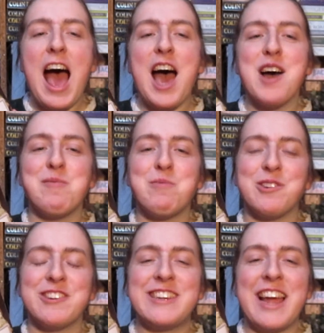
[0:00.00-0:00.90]

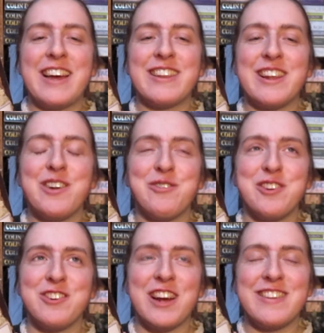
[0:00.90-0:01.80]
But yeah, the love
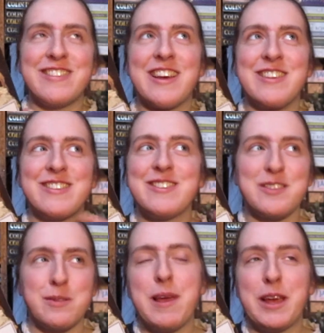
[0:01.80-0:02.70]
interests, as
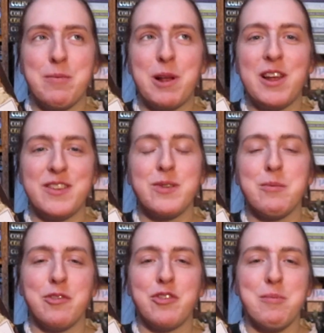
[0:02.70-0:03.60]
despicable as
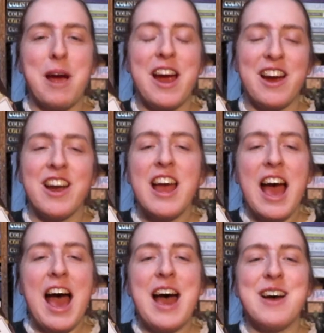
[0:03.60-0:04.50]
some of them are,
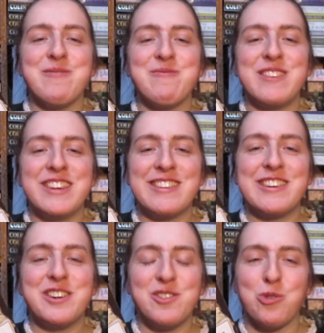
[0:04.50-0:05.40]
you
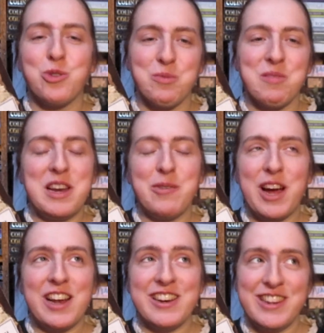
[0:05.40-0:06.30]
still know them really
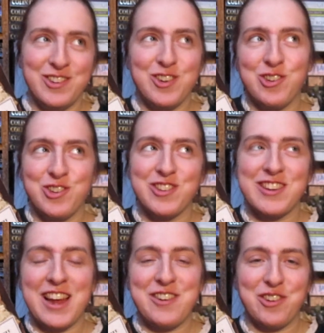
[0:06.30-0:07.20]
well and
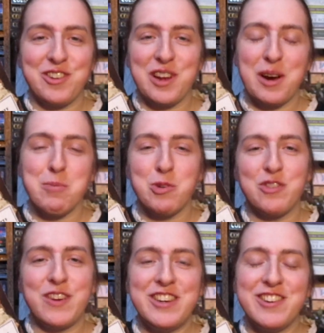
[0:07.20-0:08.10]
understand all their
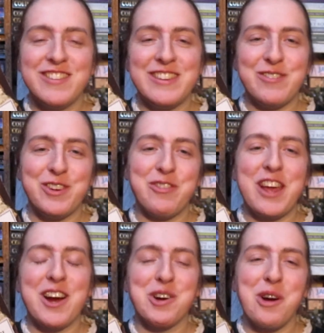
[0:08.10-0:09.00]
motivations, even if they
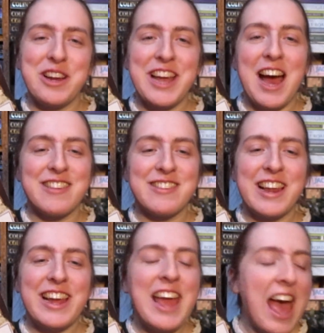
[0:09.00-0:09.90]
are quite
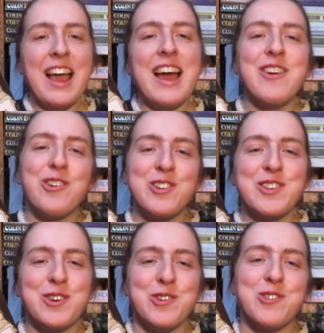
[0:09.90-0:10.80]
ghastly. And
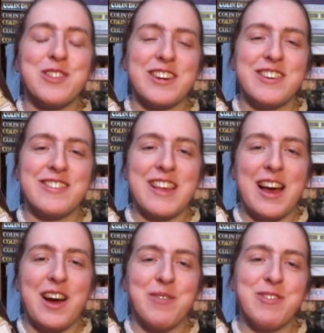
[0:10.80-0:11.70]
also there's
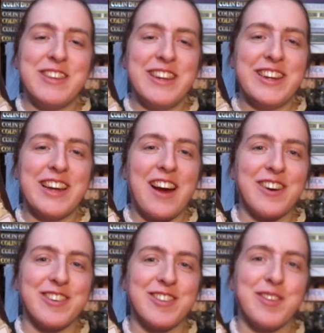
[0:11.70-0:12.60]
obviously
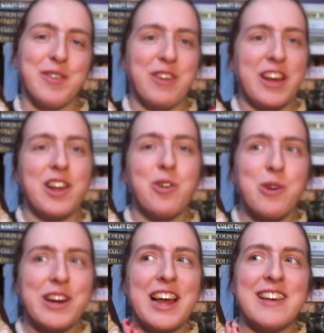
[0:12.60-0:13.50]
characters of like a
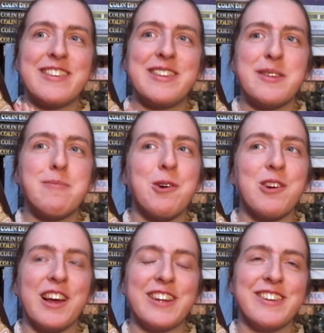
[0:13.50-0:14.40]
lower class in this
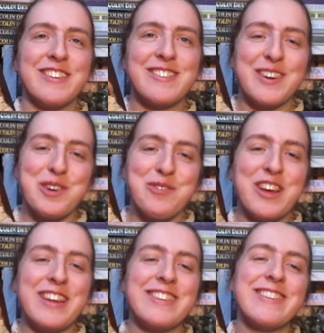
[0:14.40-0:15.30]
book, like the
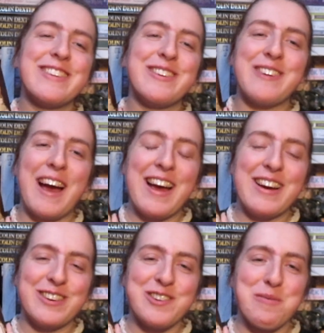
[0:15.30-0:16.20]
servants who
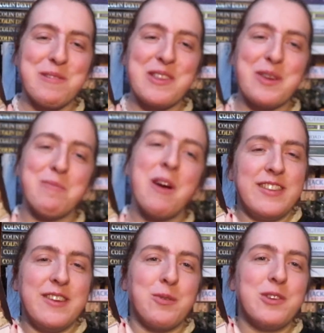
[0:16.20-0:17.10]
are troublesome.
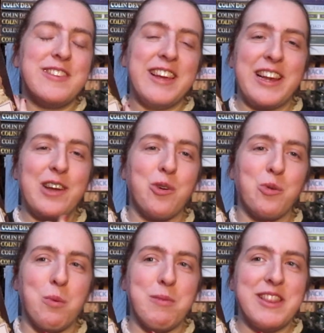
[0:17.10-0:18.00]
There's one sickly old
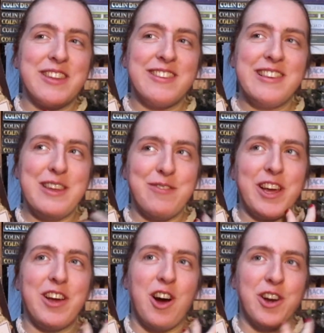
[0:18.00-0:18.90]
woman that's
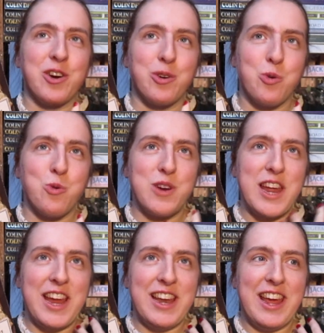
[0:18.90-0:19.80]
living on her own
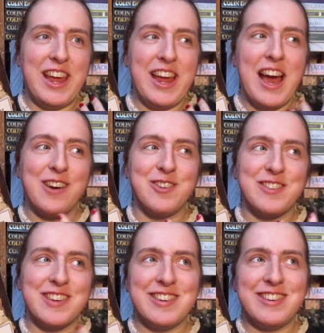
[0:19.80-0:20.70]
in a
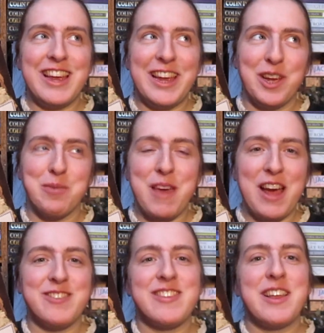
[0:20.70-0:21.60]
house and taking up the
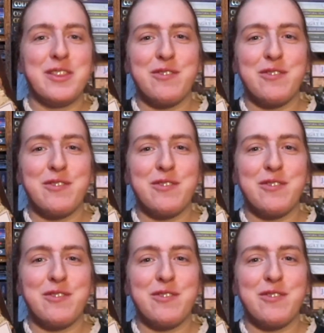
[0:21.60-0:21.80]
house and the